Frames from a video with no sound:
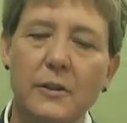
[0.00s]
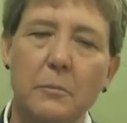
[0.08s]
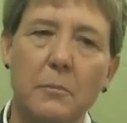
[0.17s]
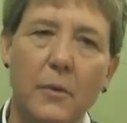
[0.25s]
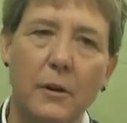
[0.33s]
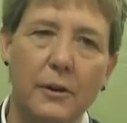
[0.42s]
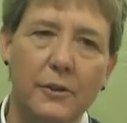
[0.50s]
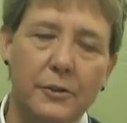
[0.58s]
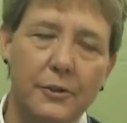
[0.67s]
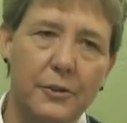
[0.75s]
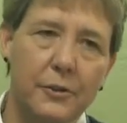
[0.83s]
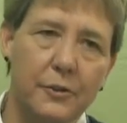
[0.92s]
to monitor
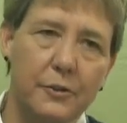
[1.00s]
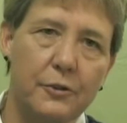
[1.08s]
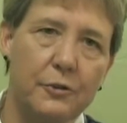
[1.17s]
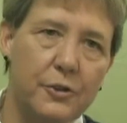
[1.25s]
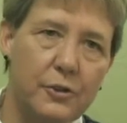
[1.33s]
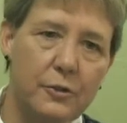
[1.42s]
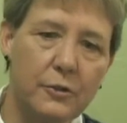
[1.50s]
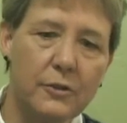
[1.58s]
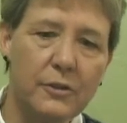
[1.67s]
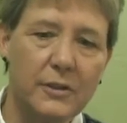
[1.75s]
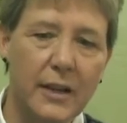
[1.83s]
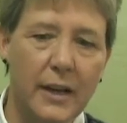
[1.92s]
your nutritional
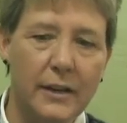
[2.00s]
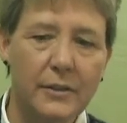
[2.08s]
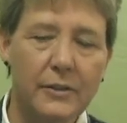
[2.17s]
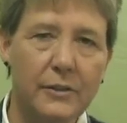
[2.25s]
status